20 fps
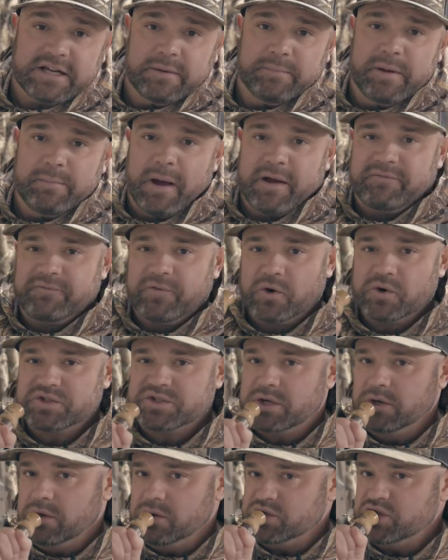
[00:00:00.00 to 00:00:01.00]
gonna be my
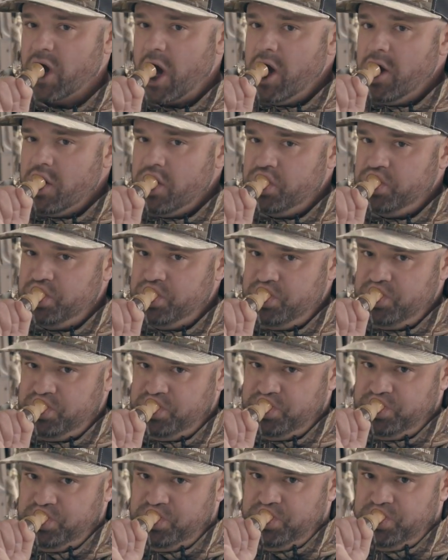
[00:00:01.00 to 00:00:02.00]
first goose.
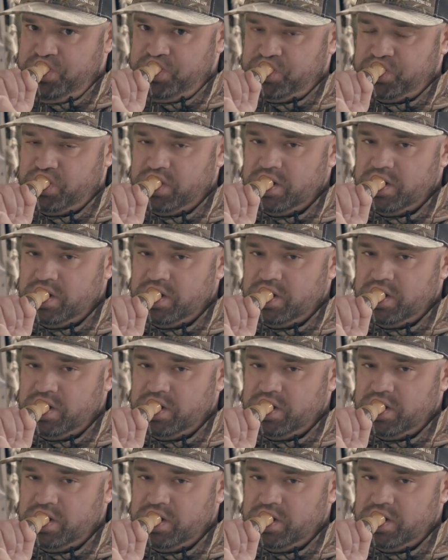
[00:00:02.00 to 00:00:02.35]
And